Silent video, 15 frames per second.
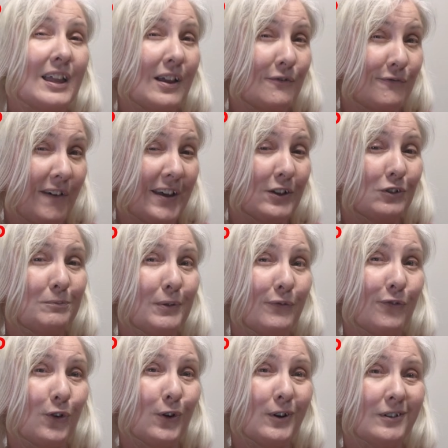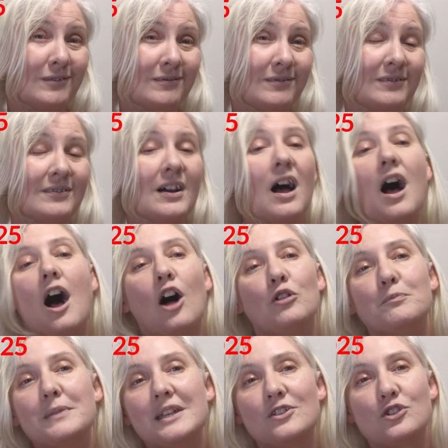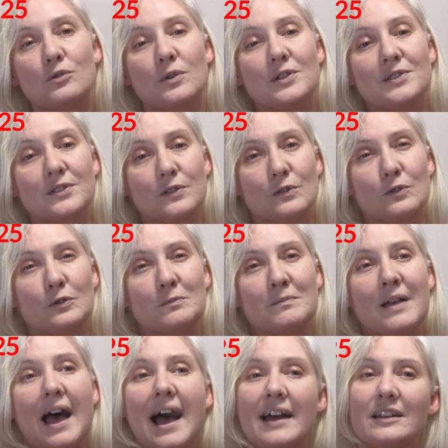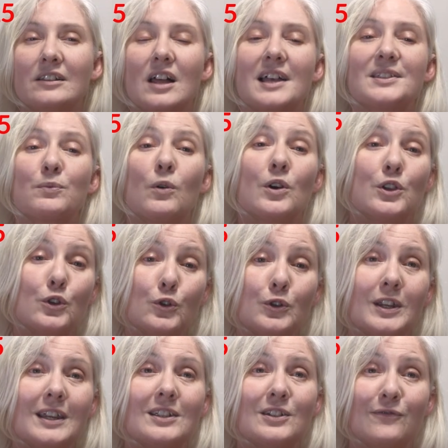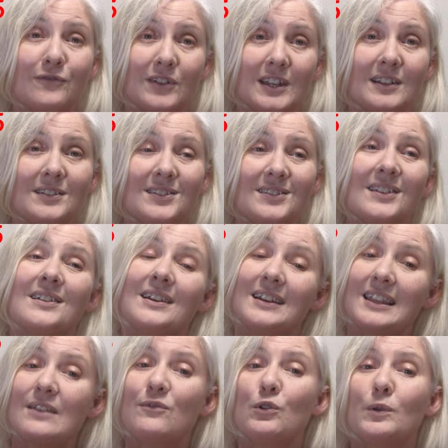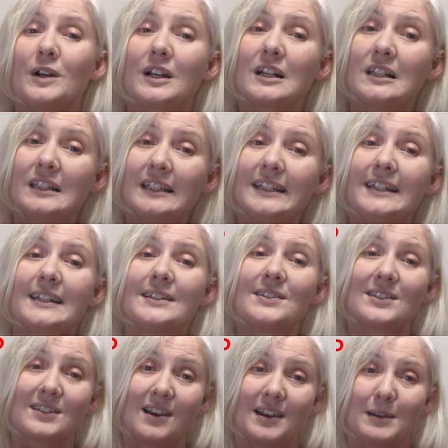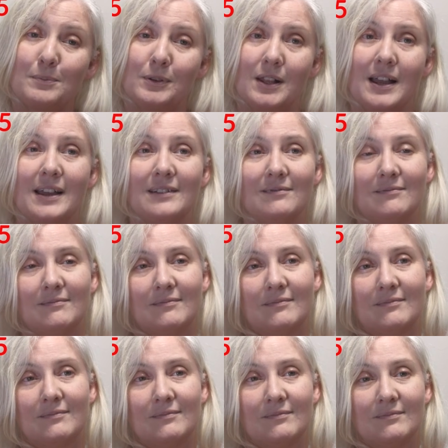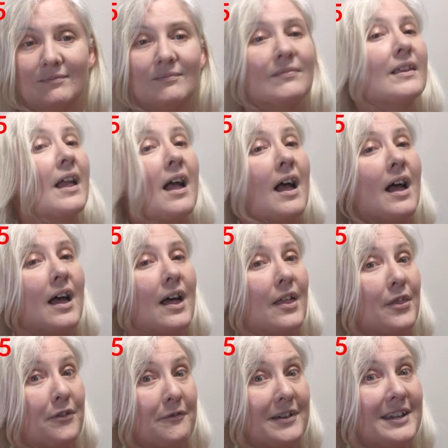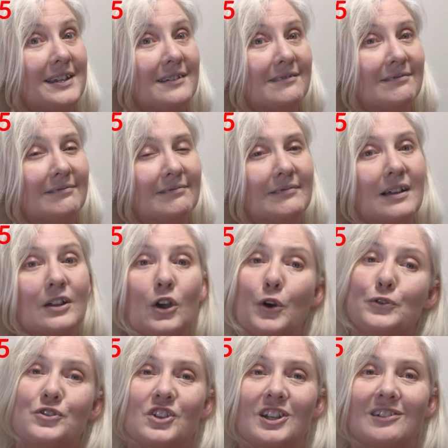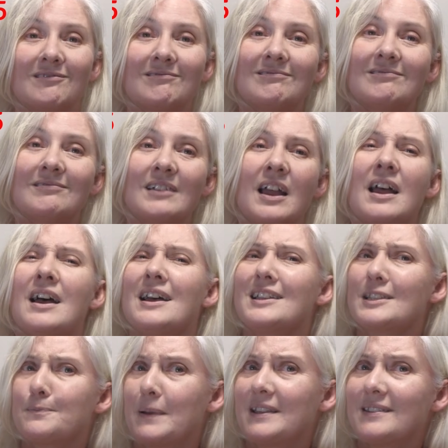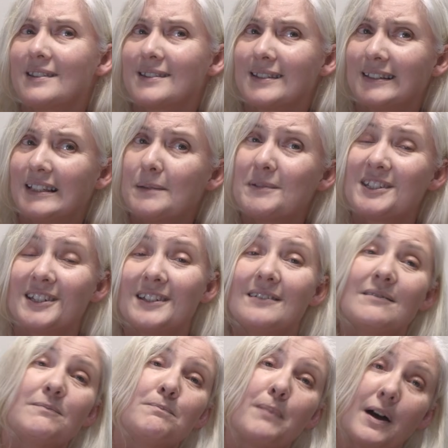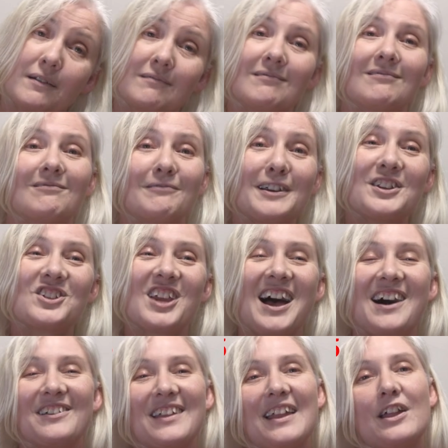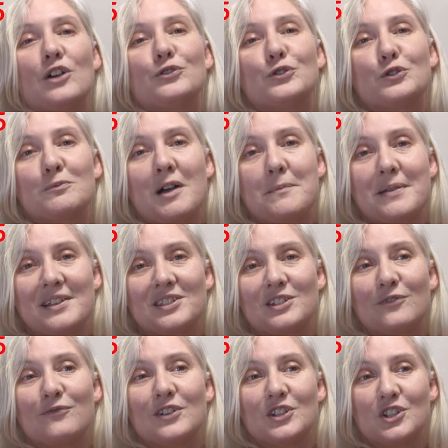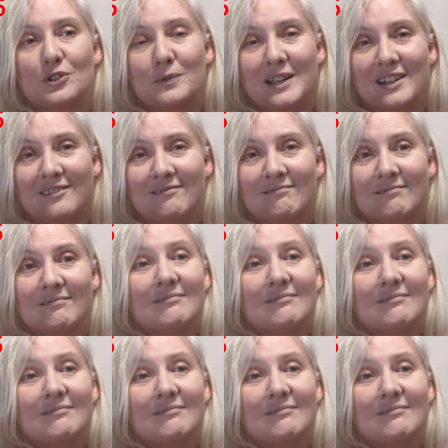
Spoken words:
Failed before? I'll meet you on Zoom, analyze what you need to fix, and give you a clear study plan. 3. Coaching. Spaces are limited, but reach out and I'll do my best to fit you in.